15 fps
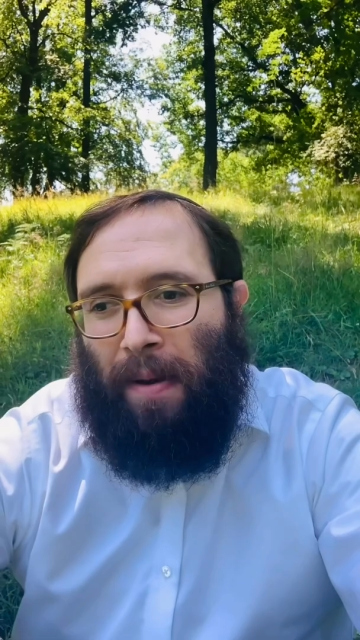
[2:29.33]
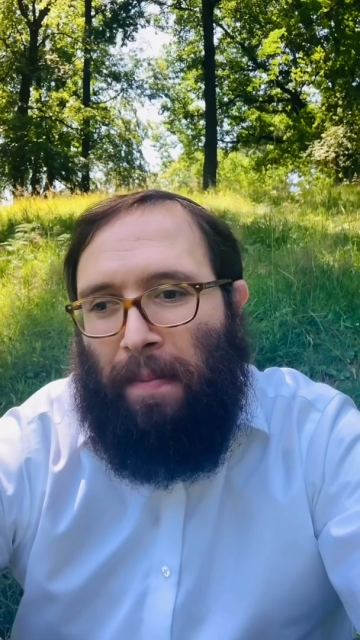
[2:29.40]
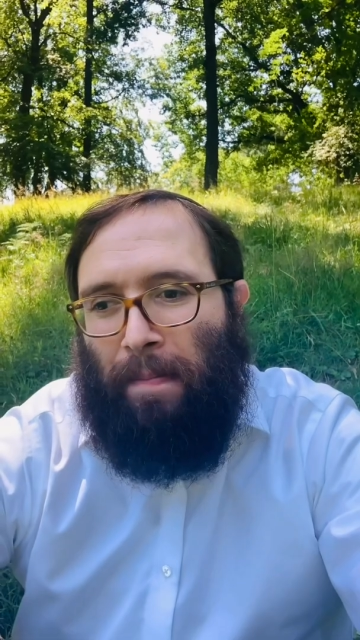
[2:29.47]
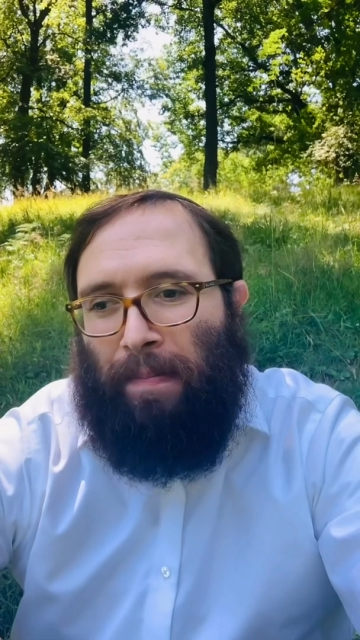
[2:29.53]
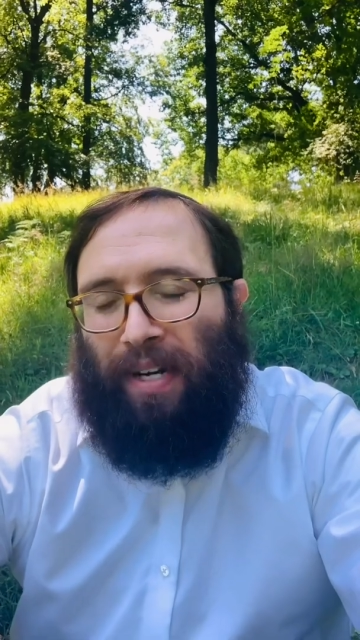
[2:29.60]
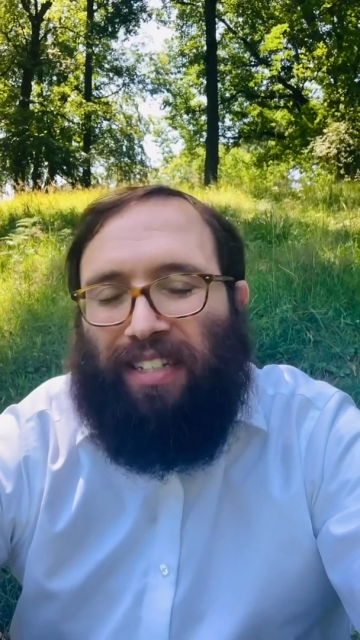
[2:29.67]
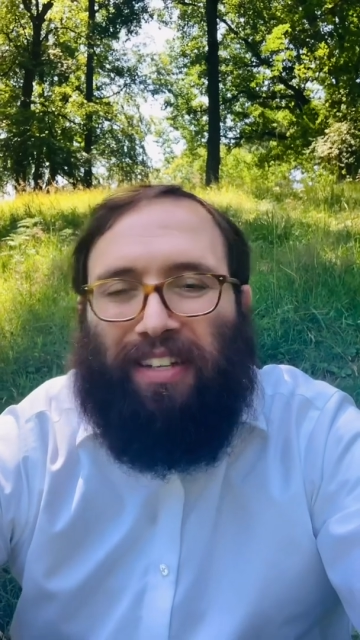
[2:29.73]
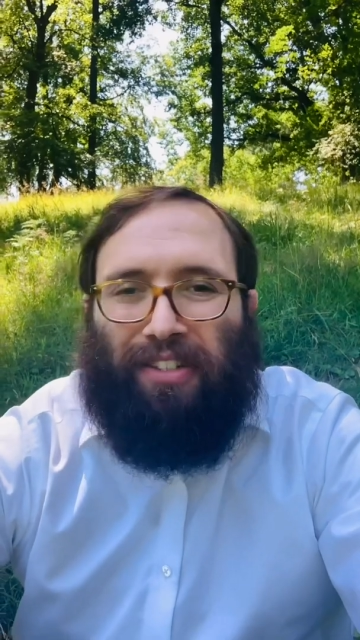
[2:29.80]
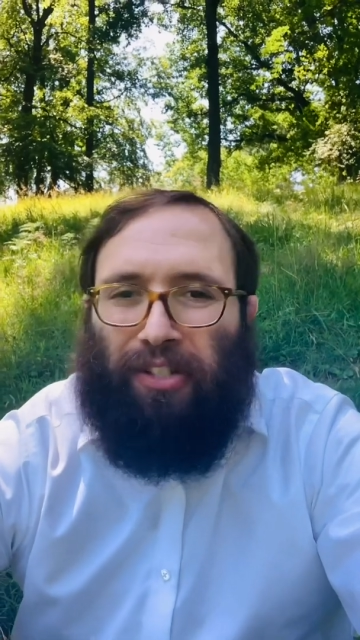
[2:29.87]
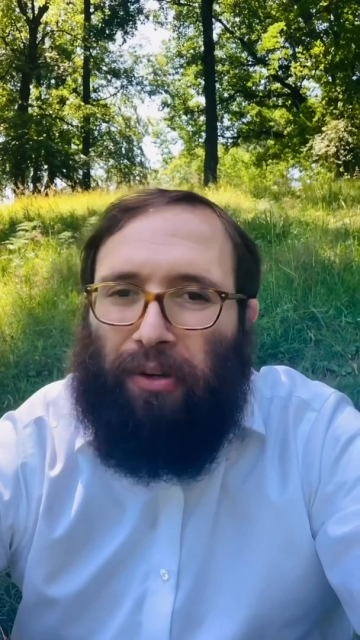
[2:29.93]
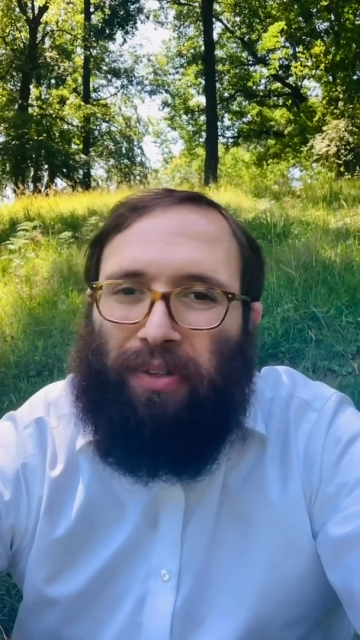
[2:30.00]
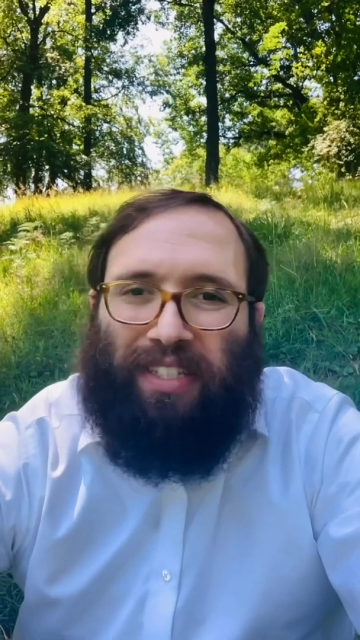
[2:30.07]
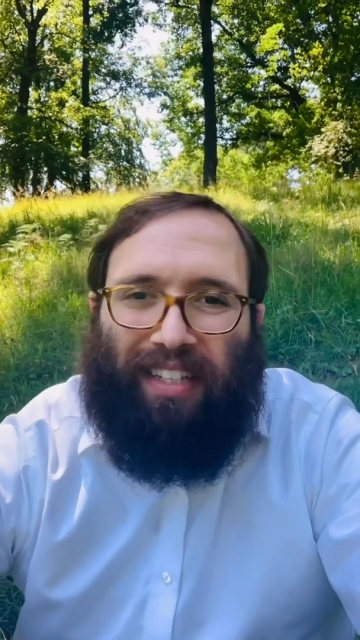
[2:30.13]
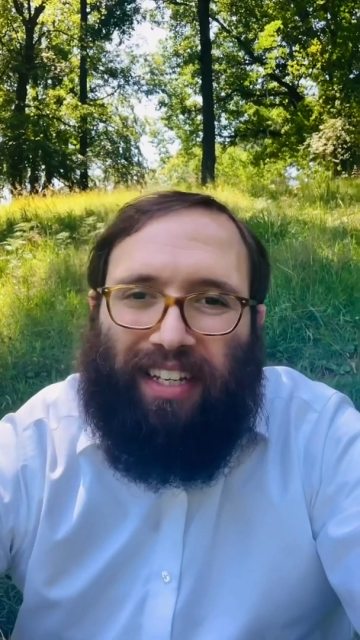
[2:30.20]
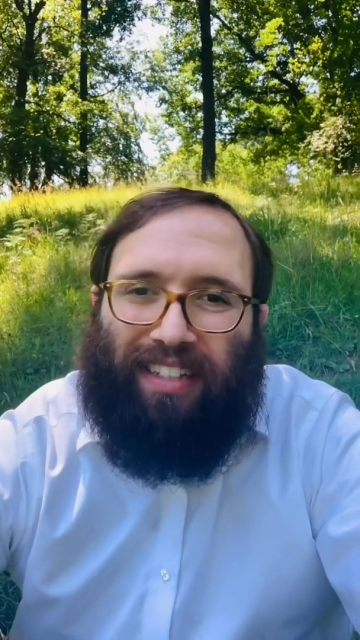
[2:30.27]
But it doesn't
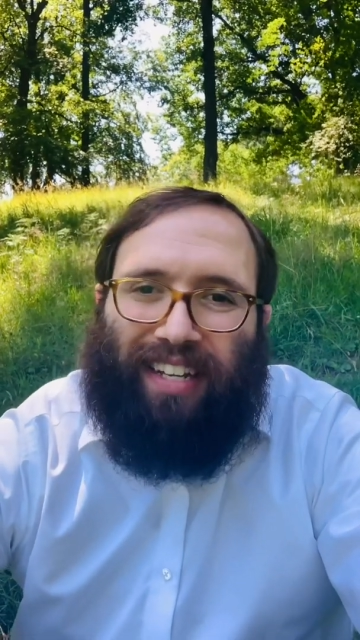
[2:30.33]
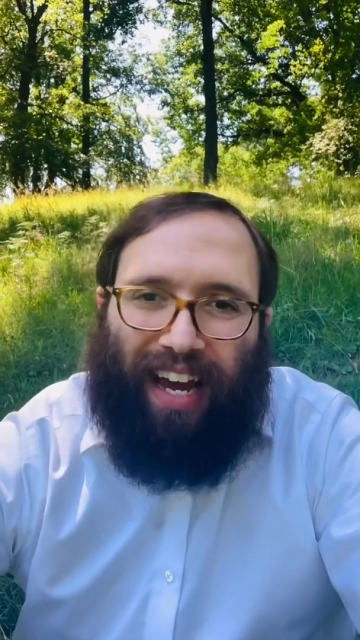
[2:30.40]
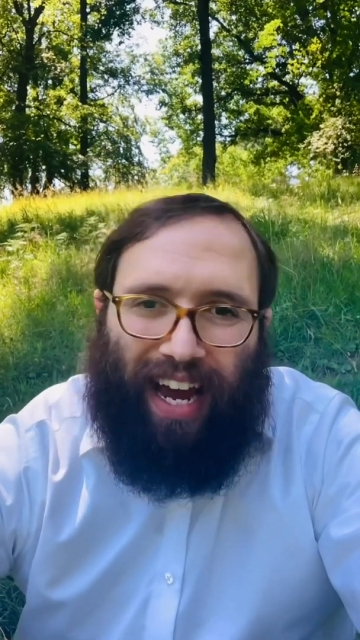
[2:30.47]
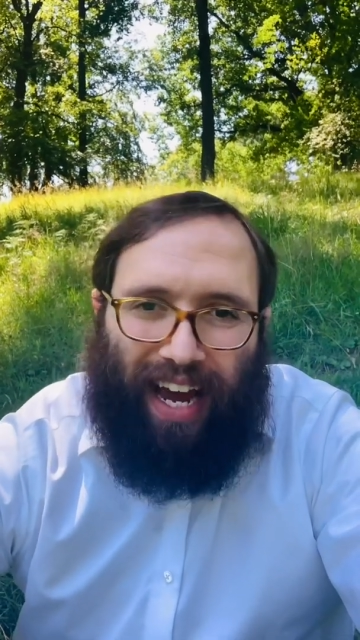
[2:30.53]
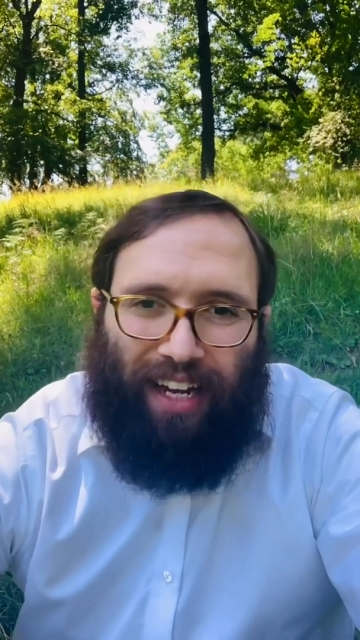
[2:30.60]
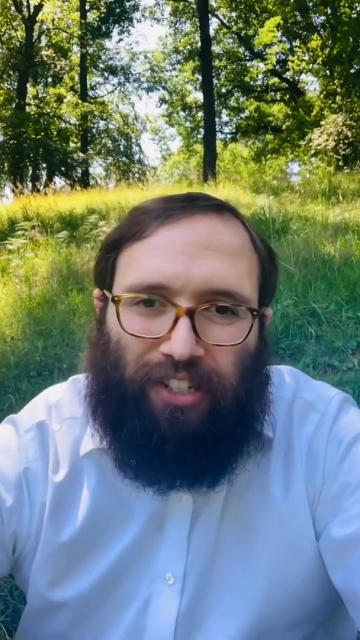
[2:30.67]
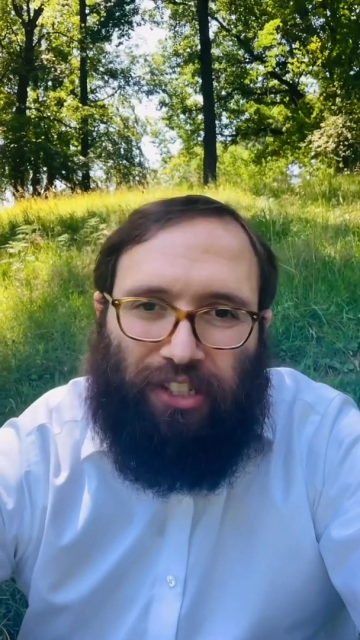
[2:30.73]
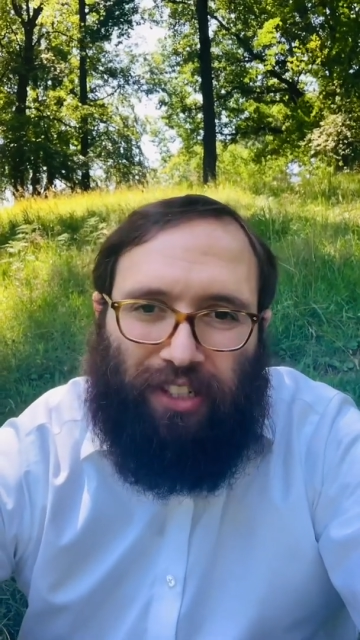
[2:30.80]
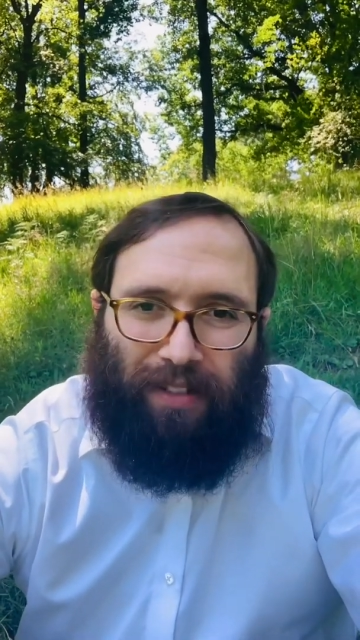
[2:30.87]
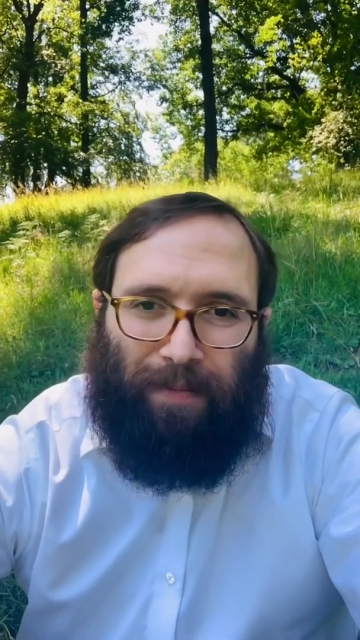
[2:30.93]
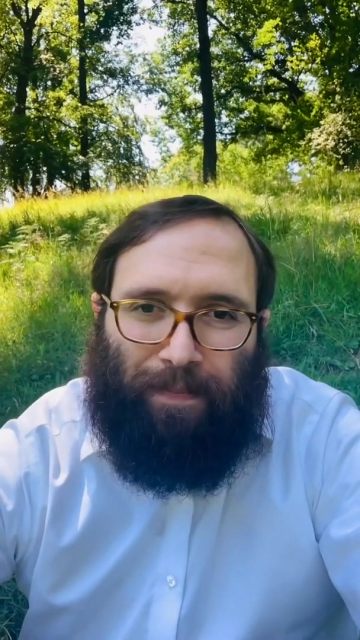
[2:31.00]
always lead to action.